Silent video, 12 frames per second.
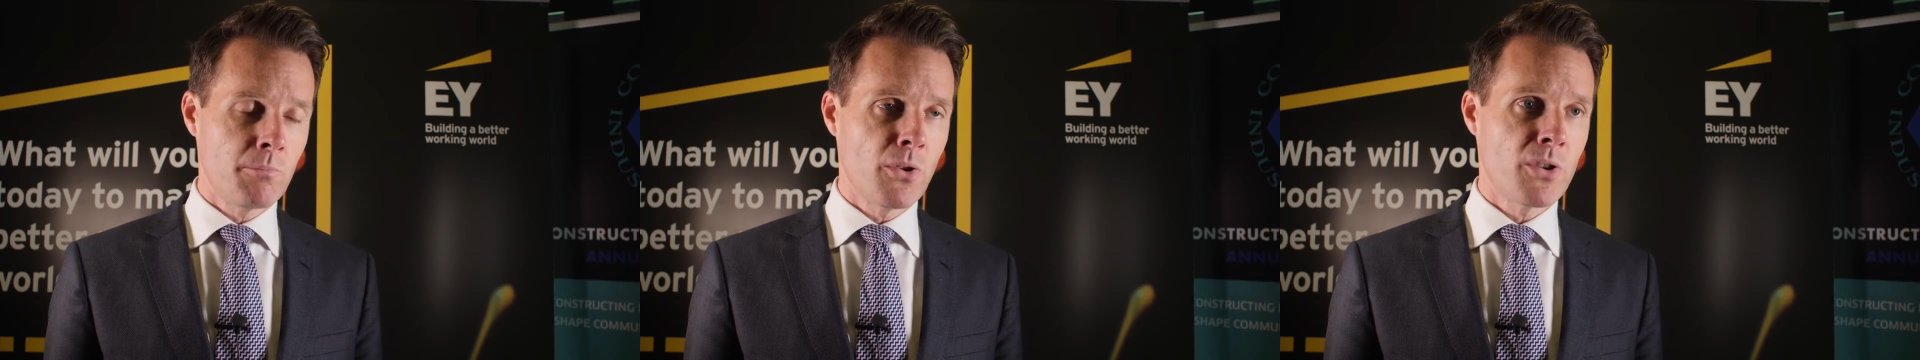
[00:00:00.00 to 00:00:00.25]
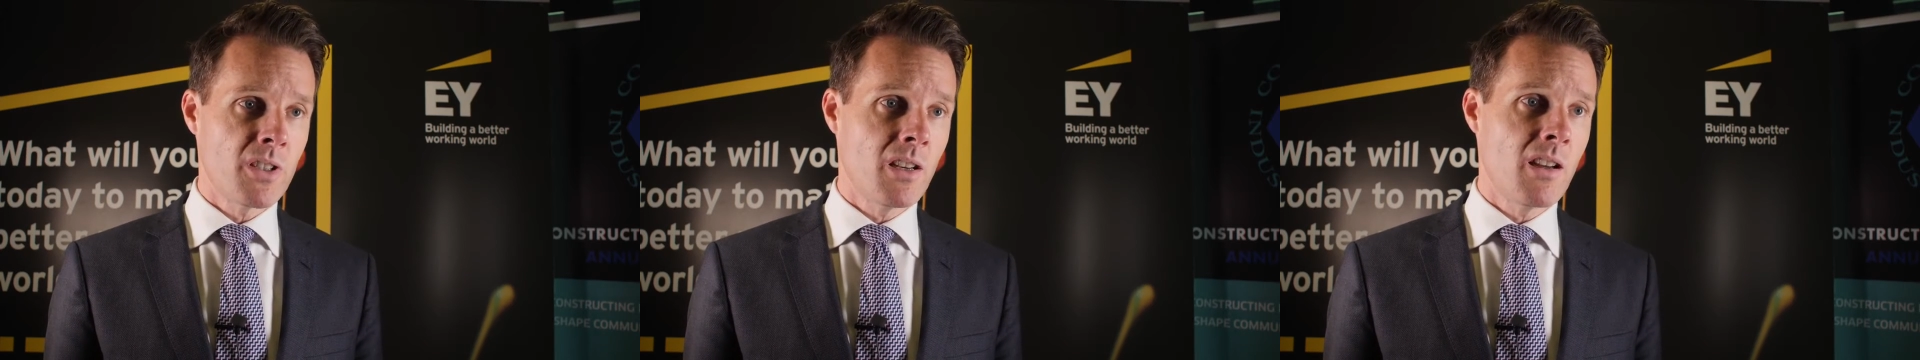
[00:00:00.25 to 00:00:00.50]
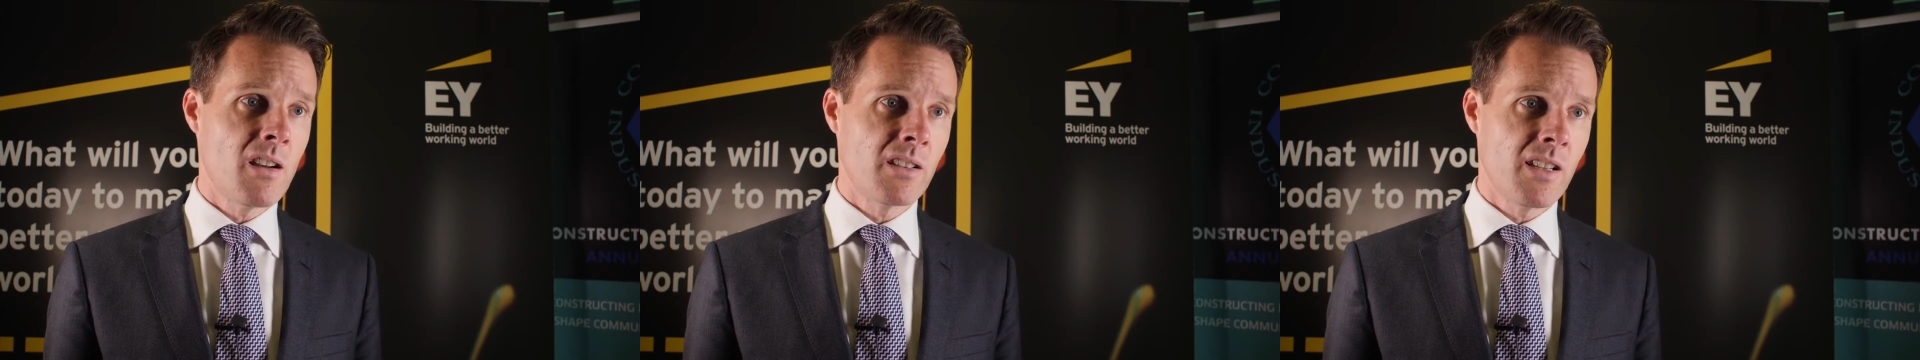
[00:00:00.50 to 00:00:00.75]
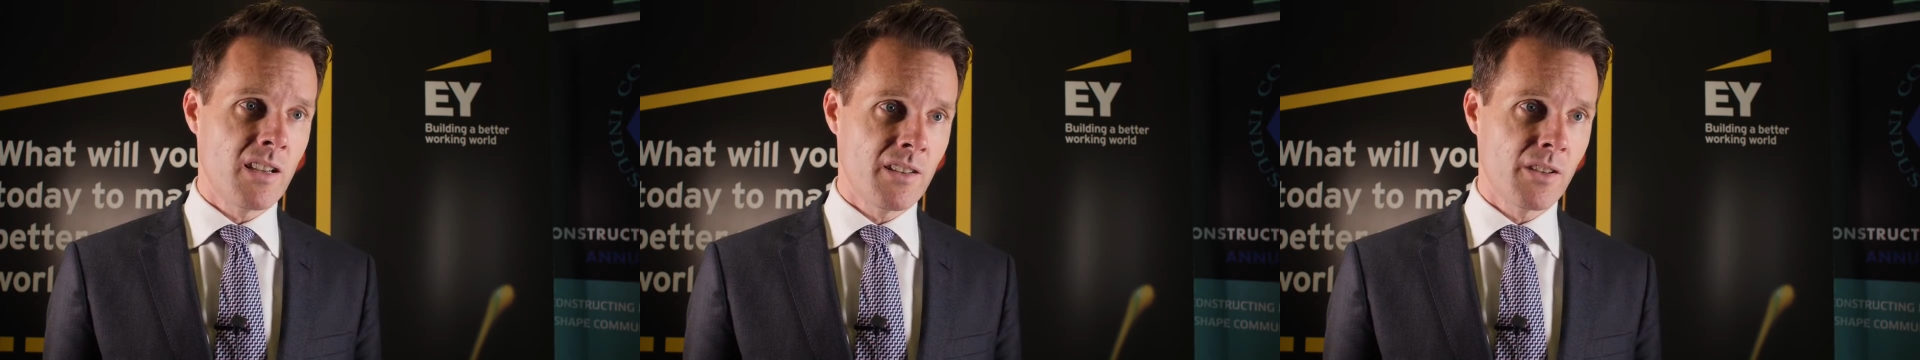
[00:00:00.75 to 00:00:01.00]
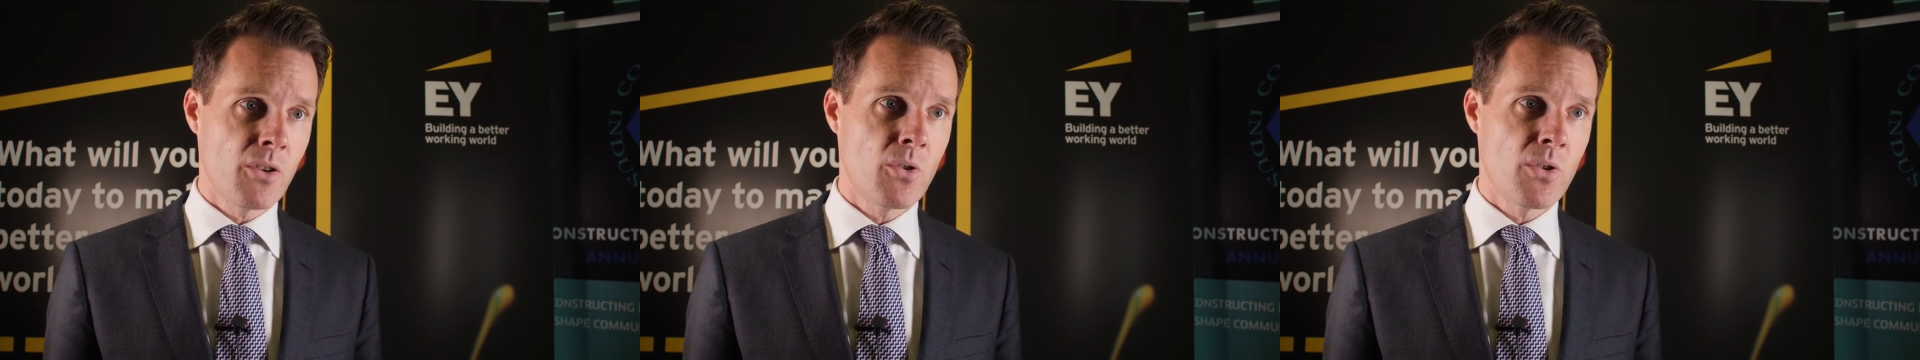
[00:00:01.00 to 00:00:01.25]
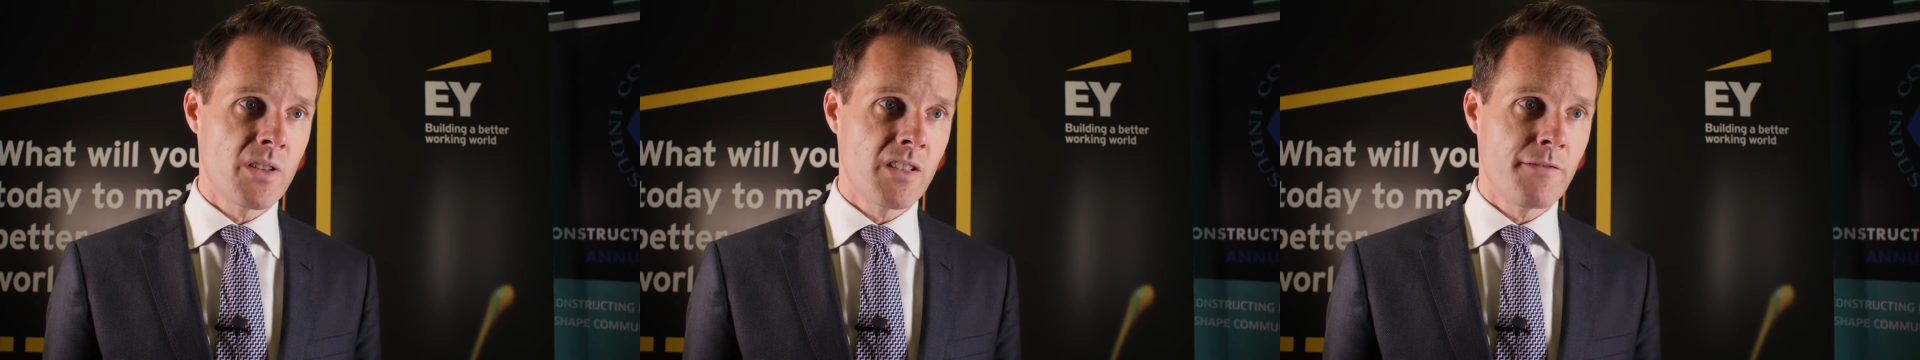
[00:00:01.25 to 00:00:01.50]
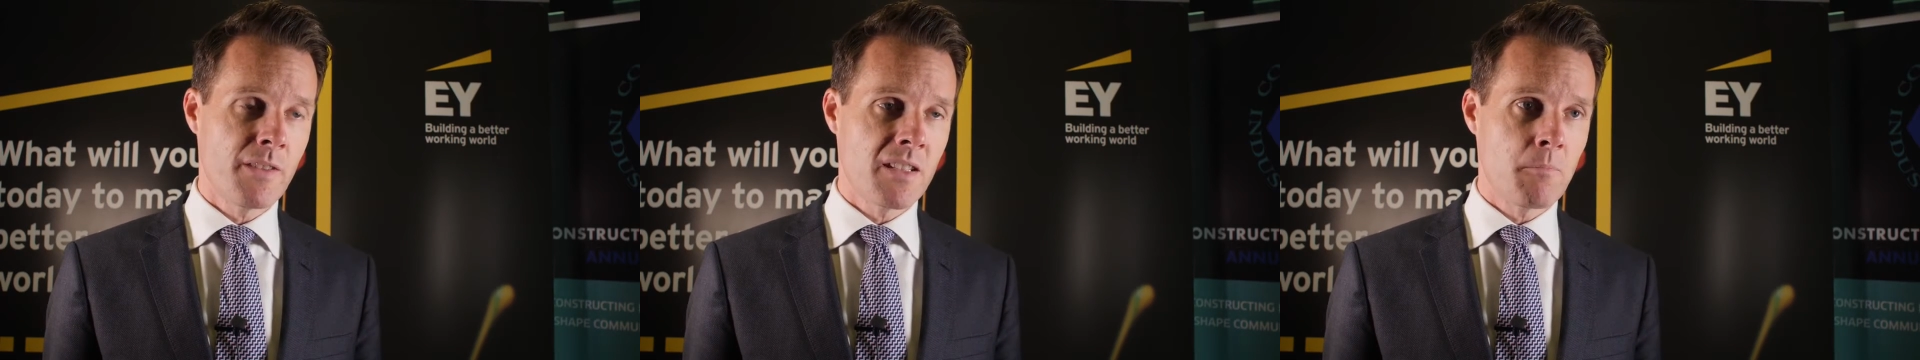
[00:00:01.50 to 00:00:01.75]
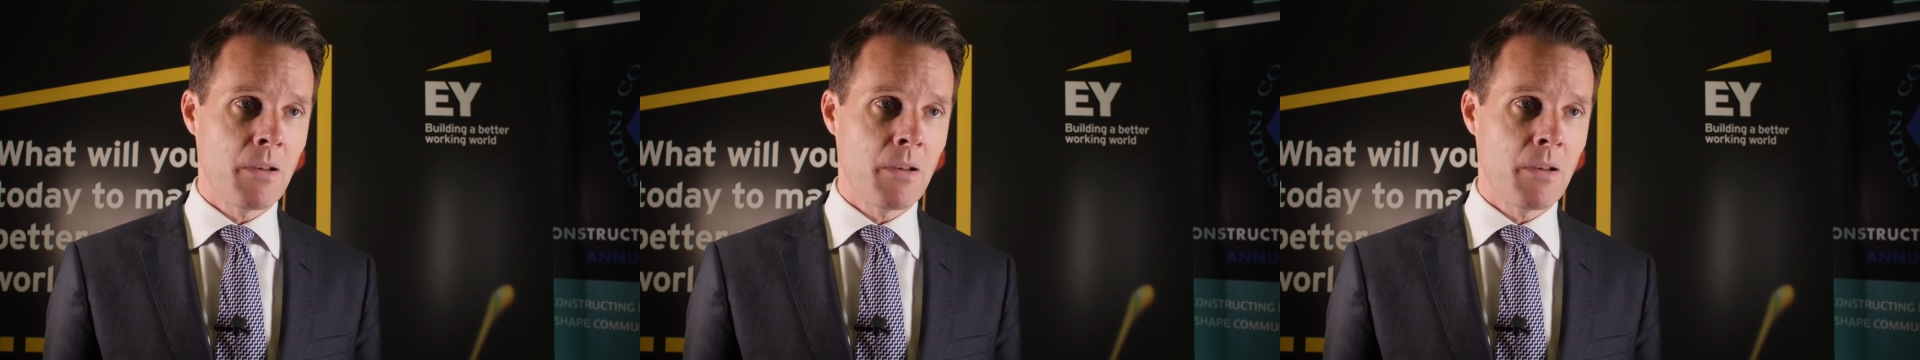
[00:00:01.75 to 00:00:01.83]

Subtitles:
brought along on the course of this